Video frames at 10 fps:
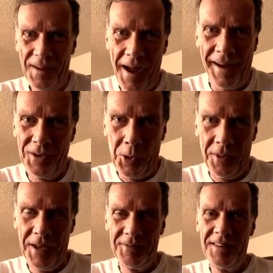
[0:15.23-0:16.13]
I know
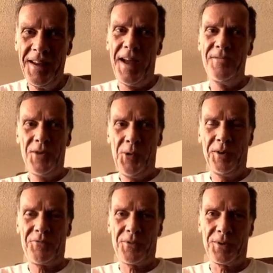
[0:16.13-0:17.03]
that. I've known
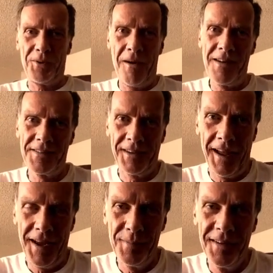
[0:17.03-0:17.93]
it for a long
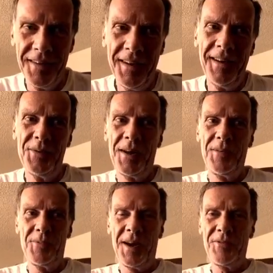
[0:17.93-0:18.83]
time.
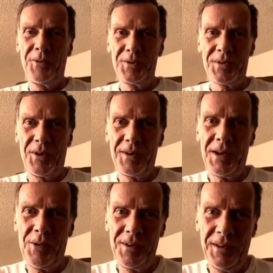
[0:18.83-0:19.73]
When I first started
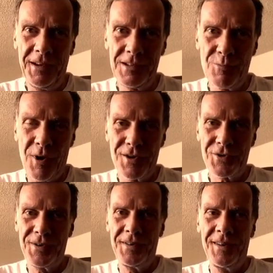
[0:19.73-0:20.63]
hearing the
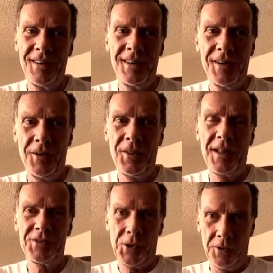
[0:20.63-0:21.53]
expression, "Oh,
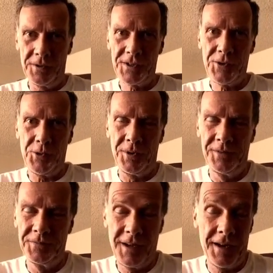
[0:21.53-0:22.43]
that's old
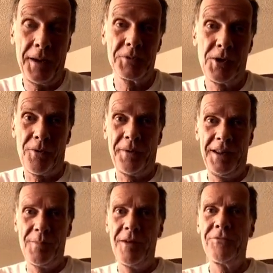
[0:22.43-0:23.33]
school," and I was already
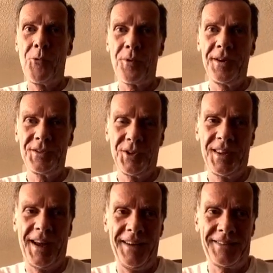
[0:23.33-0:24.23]
in my 40s
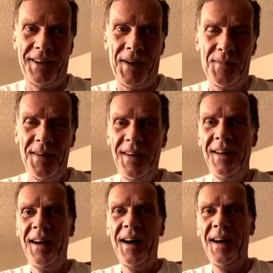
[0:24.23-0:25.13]
at that time,
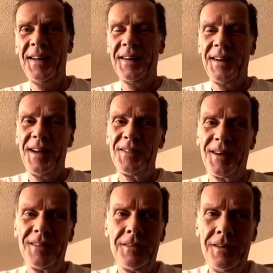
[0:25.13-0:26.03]
I
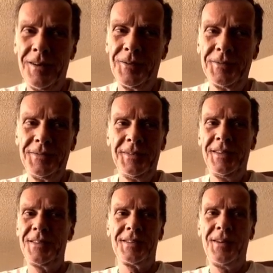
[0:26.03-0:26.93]
thought, "Oh,
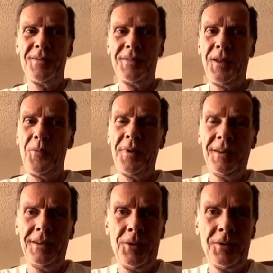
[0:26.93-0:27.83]
they
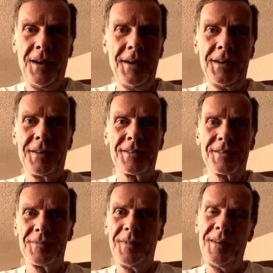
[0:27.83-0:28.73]
really don't like
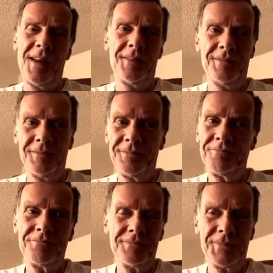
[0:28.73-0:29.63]
us." And
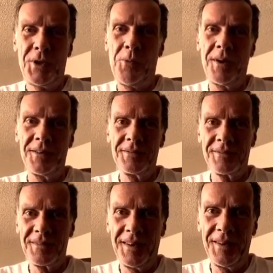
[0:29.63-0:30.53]
so what?
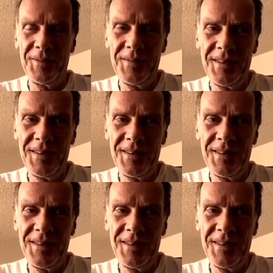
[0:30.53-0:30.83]
You know,